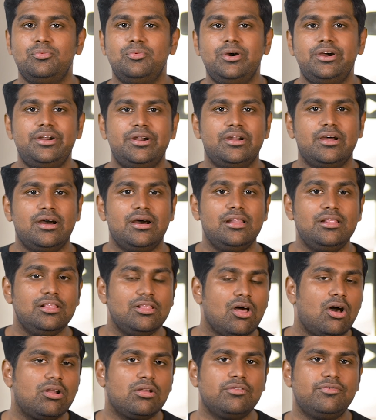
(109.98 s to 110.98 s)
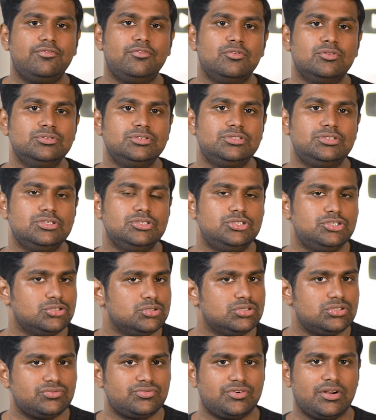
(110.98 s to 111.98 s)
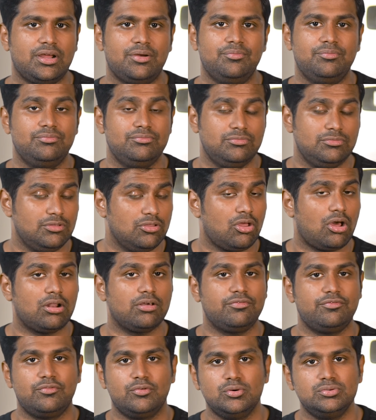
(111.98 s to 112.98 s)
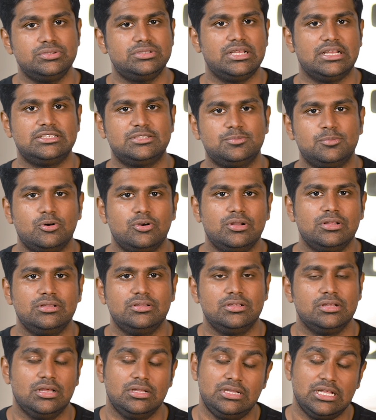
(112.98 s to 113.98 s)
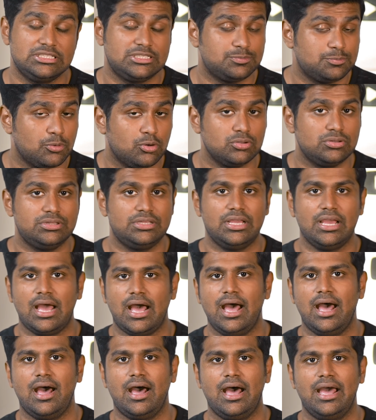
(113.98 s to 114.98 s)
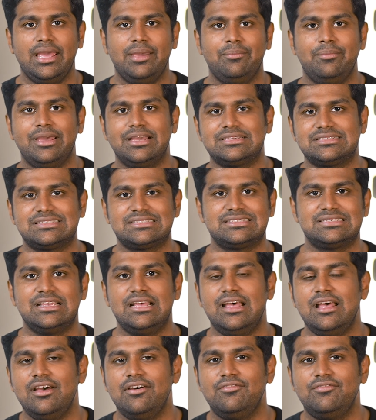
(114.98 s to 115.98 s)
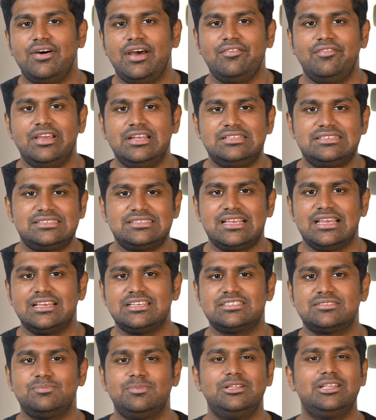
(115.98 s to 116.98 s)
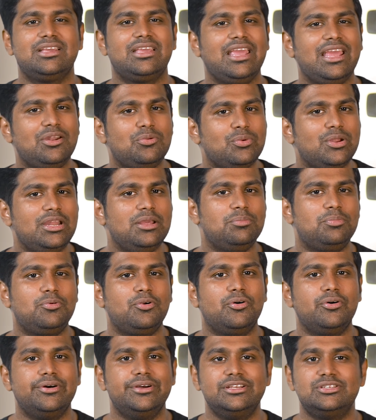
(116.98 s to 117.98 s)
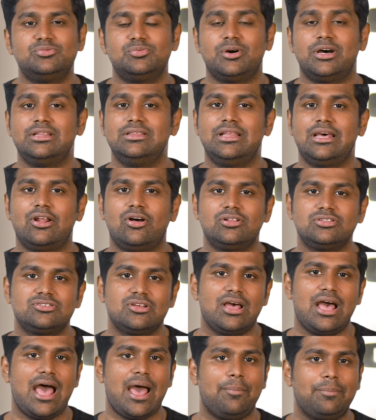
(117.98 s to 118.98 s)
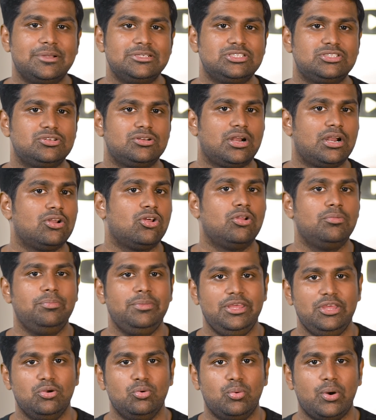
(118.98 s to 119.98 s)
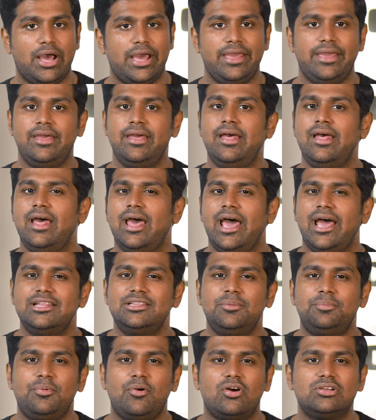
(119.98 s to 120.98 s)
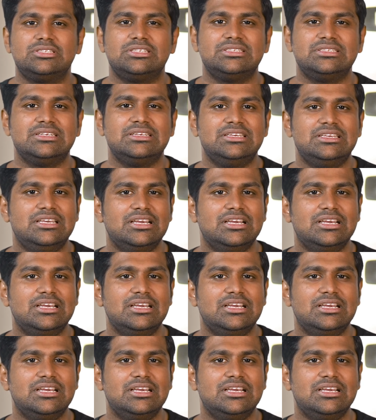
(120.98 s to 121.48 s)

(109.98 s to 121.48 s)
were a lot of phones to choose from, a lot of phones that supported that support the uh, IMX 586, but the K20 Pro is one that also happens to run on MIUI and the processing